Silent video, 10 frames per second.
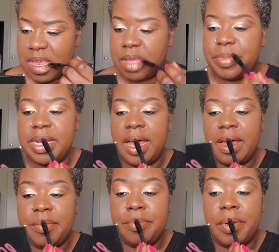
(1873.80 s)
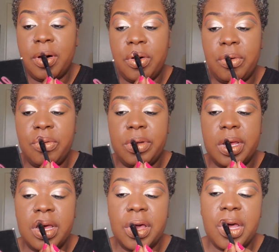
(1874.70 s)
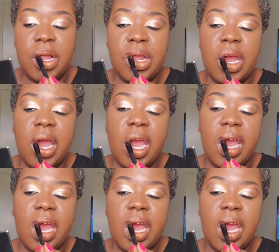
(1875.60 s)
but not a bold color.